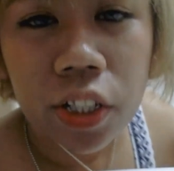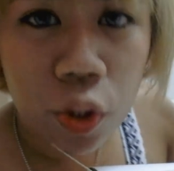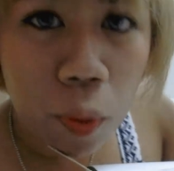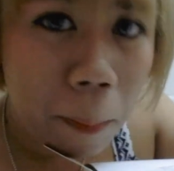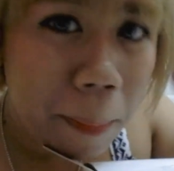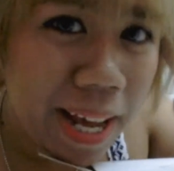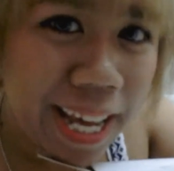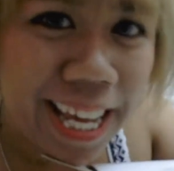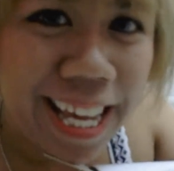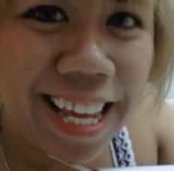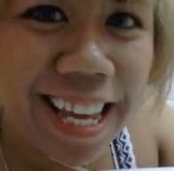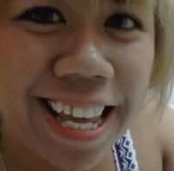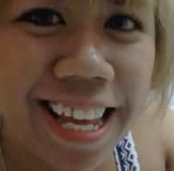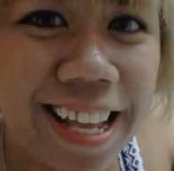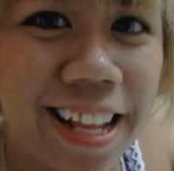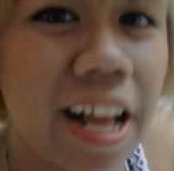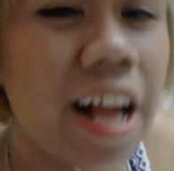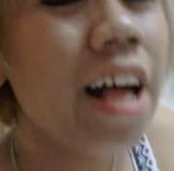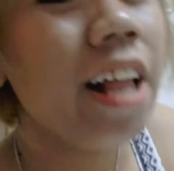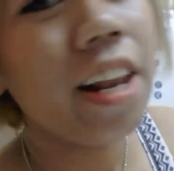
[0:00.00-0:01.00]
So
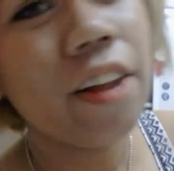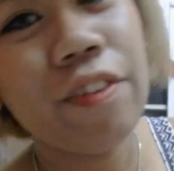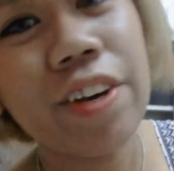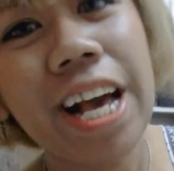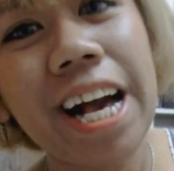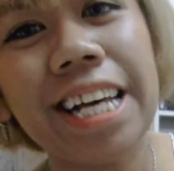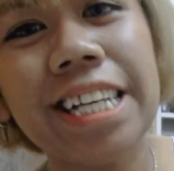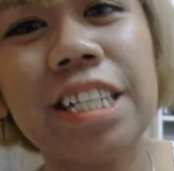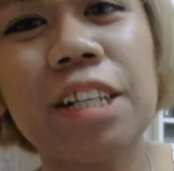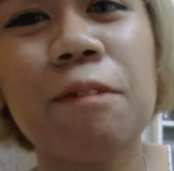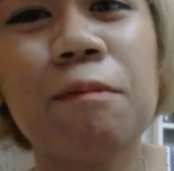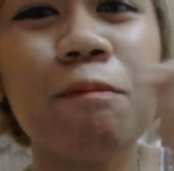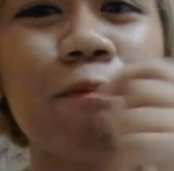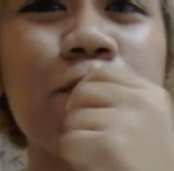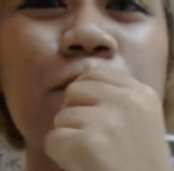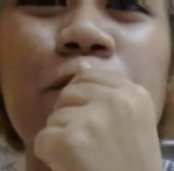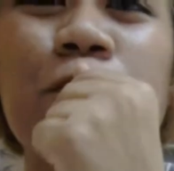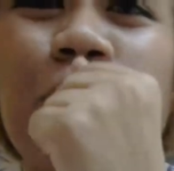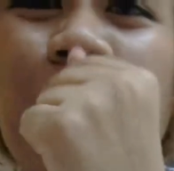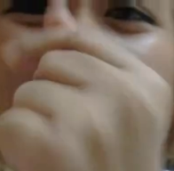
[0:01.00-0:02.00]
bye. Love you guys.
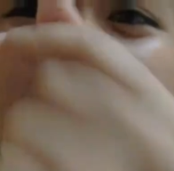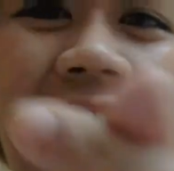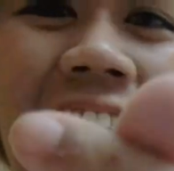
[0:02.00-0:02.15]
Mwah.